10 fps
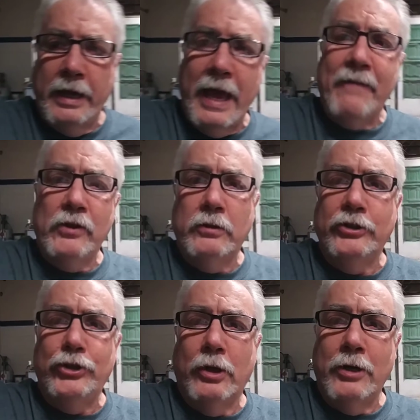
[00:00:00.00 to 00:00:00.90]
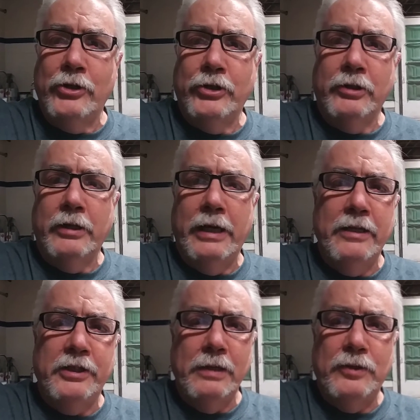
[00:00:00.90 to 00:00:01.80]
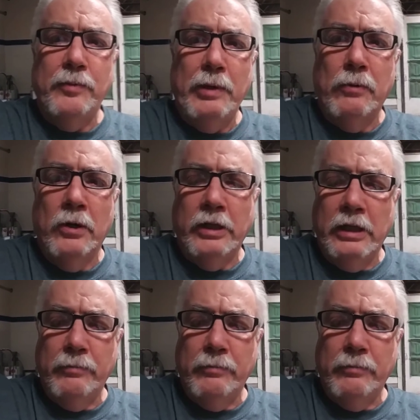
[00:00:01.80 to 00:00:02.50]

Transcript: have it on the charger and it seems to be working.